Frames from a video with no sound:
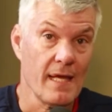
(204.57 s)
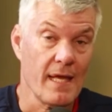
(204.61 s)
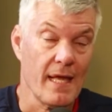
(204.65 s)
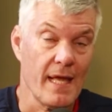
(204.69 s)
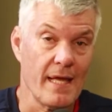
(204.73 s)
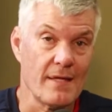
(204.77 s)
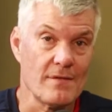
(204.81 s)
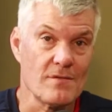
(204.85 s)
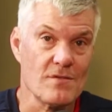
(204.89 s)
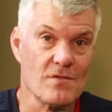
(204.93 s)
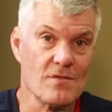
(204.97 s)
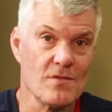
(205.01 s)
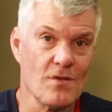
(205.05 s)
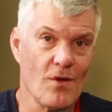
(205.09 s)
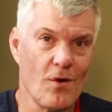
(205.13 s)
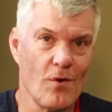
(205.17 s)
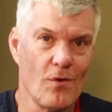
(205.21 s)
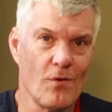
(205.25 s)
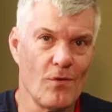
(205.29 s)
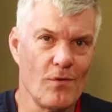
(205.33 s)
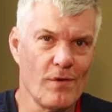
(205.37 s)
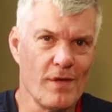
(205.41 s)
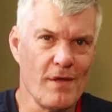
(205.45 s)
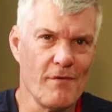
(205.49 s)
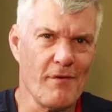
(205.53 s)
And
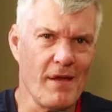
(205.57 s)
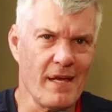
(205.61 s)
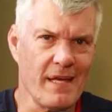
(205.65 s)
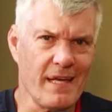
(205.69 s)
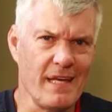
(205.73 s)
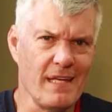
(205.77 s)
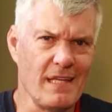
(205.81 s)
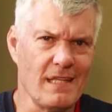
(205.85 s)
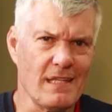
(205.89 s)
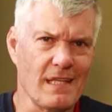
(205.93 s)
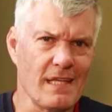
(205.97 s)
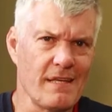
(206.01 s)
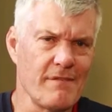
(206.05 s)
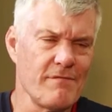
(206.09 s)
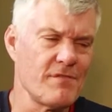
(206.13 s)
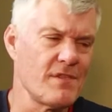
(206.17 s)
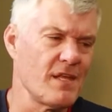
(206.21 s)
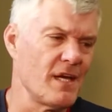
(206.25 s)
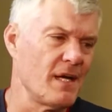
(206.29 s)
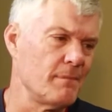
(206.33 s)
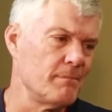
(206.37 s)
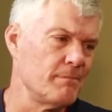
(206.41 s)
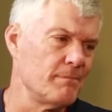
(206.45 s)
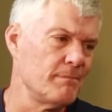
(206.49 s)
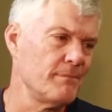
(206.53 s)
so if I kind of leave
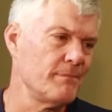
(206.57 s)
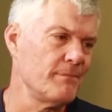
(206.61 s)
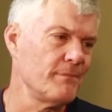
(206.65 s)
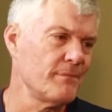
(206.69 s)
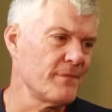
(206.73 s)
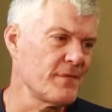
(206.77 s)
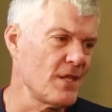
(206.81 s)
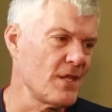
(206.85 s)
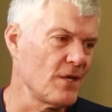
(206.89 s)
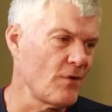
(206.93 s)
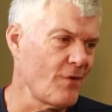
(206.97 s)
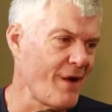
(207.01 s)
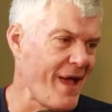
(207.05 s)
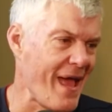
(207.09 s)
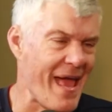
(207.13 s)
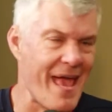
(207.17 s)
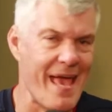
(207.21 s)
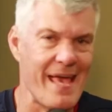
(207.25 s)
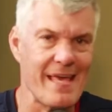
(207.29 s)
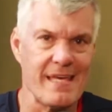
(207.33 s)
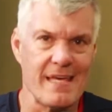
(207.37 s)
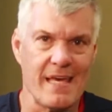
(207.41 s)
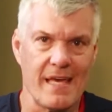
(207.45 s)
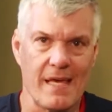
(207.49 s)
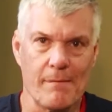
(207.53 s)
them
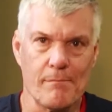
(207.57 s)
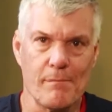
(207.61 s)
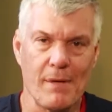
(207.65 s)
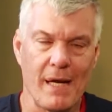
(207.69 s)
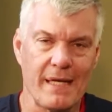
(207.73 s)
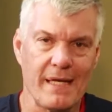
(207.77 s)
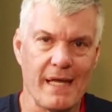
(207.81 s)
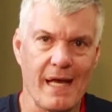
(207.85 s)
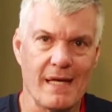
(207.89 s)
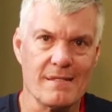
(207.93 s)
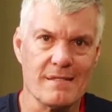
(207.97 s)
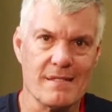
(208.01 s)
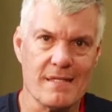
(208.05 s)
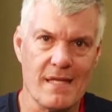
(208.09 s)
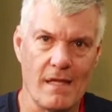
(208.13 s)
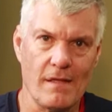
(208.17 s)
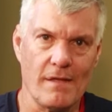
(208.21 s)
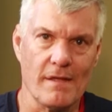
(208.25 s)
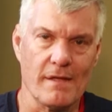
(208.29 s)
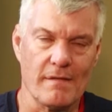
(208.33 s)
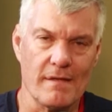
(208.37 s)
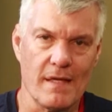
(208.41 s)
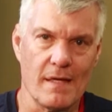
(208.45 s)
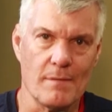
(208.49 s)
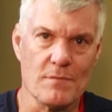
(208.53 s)
hanging by not
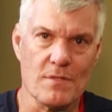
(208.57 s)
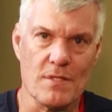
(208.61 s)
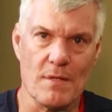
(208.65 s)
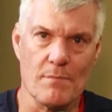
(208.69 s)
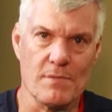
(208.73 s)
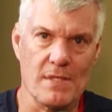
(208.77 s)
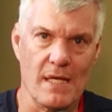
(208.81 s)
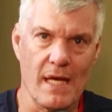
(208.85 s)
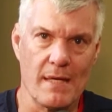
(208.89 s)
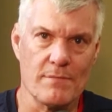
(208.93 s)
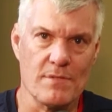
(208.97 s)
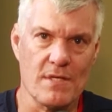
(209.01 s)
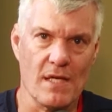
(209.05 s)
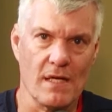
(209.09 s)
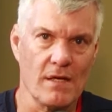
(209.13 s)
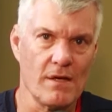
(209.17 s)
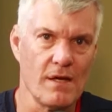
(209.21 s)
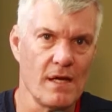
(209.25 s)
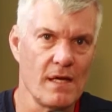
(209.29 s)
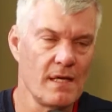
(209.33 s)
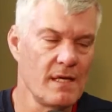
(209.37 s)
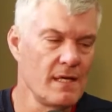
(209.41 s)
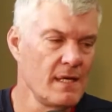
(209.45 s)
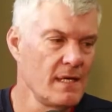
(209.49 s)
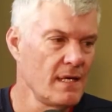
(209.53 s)
telling them, sometimes on
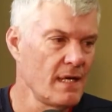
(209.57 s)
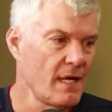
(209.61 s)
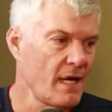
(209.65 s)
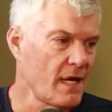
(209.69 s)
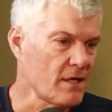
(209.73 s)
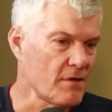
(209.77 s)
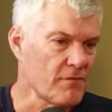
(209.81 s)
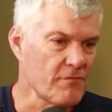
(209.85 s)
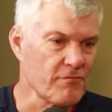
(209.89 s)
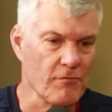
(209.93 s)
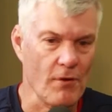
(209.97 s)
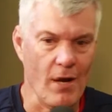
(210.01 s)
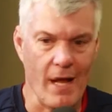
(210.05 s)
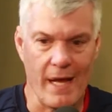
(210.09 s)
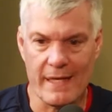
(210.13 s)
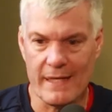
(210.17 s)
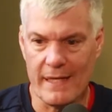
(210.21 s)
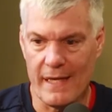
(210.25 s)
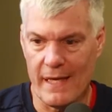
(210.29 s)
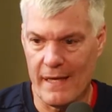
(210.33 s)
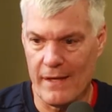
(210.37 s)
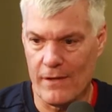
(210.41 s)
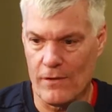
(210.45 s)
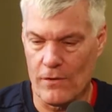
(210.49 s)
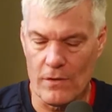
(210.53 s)
a
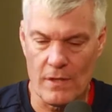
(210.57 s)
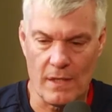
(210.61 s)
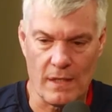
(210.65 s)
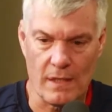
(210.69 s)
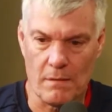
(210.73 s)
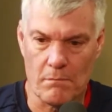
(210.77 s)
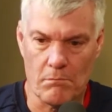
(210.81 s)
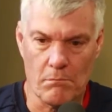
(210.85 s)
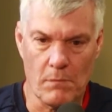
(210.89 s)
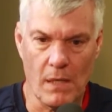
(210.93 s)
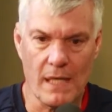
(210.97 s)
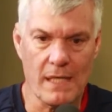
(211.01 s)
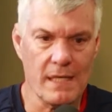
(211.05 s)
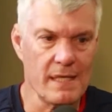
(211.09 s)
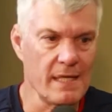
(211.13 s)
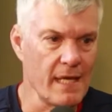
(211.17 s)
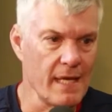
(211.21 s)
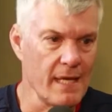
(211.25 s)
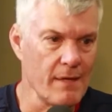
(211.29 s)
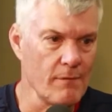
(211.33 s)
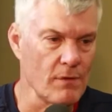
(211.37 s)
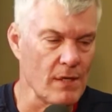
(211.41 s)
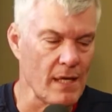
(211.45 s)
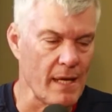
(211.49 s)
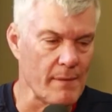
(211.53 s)
Friday or on a
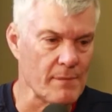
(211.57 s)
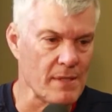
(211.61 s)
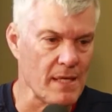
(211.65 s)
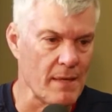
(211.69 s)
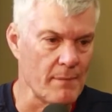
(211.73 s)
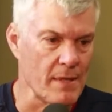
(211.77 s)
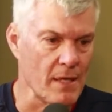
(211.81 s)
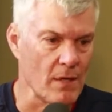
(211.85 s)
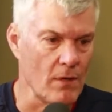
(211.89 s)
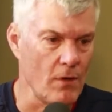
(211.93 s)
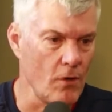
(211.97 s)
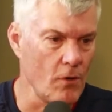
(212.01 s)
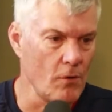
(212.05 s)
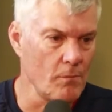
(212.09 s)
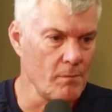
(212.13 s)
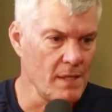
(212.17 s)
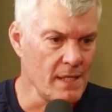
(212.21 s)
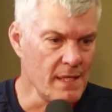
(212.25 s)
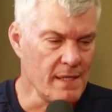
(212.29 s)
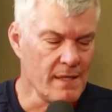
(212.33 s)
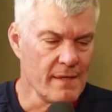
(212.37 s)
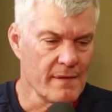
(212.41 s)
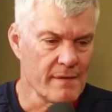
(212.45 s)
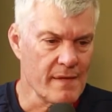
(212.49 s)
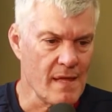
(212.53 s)
Monday when I'm coming home,
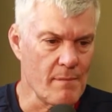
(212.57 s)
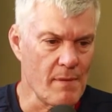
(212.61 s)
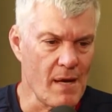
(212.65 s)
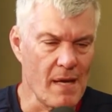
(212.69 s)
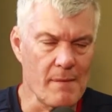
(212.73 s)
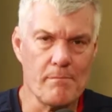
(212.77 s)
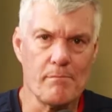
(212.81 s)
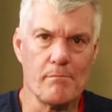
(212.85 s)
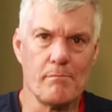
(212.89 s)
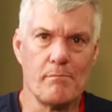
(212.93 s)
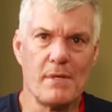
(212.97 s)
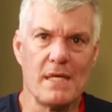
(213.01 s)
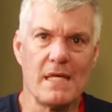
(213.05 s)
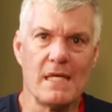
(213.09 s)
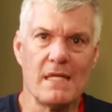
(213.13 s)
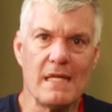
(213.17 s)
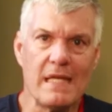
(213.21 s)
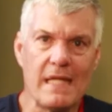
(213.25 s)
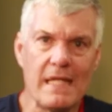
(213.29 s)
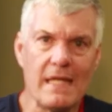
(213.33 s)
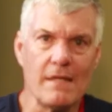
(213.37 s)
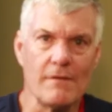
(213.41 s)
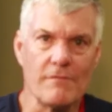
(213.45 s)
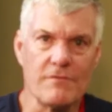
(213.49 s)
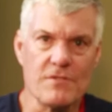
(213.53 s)
they might be in
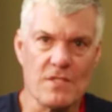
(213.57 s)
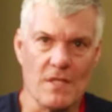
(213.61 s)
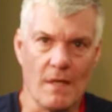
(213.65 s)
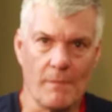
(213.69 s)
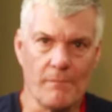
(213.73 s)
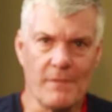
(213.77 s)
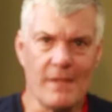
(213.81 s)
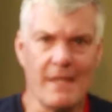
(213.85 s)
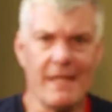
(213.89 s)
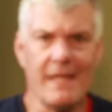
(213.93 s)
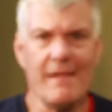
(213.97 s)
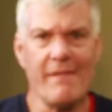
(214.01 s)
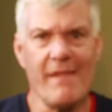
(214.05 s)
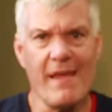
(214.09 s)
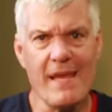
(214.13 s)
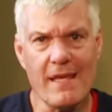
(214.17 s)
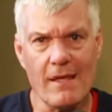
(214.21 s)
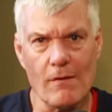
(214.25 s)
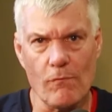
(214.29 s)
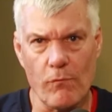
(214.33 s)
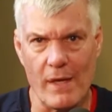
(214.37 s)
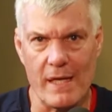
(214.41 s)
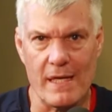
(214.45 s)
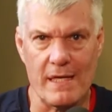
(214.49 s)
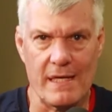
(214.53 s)
need of something, and they
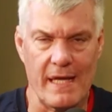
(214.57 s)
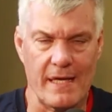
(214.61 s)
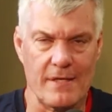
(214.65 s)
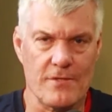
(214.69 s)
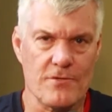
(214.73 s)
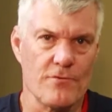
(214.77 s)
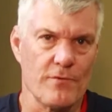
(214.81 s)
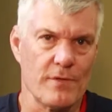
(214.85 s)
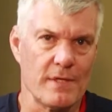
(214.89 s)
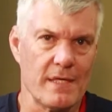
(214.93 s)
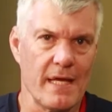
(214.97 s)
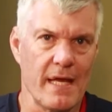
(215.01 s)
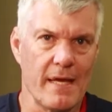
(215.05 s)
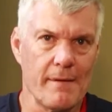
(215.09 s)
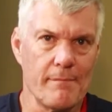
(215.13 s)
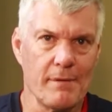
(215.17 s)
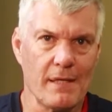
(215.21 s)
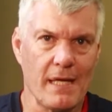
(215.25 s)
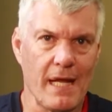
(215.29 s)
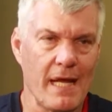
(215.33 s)
can wait an extra day, but